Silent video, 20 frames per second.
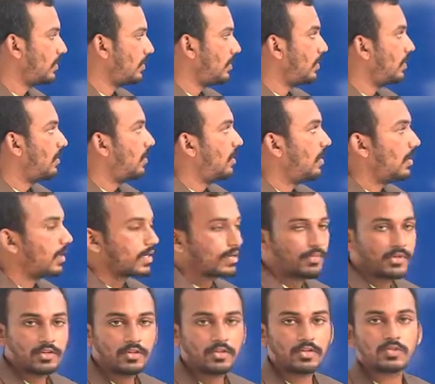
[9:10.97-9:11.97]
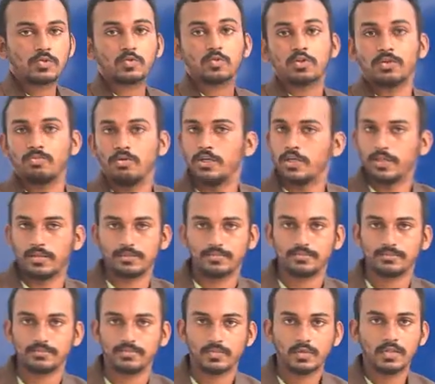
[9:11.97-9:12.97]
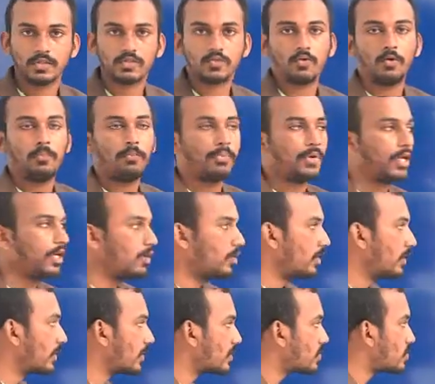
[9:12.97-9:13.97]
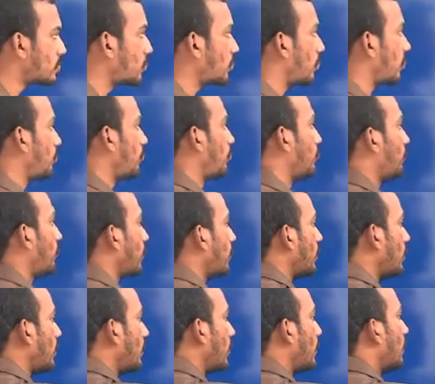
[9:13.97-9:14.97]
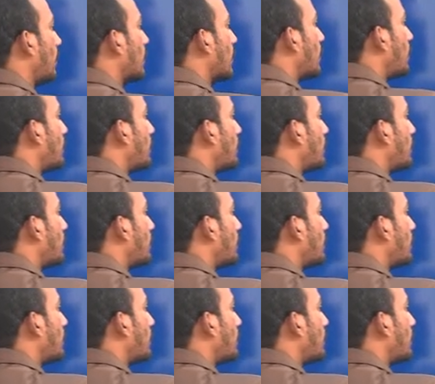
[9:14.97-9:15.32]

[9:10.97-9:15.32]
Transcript: Coming to the suitability. So preloading is suitable for compressible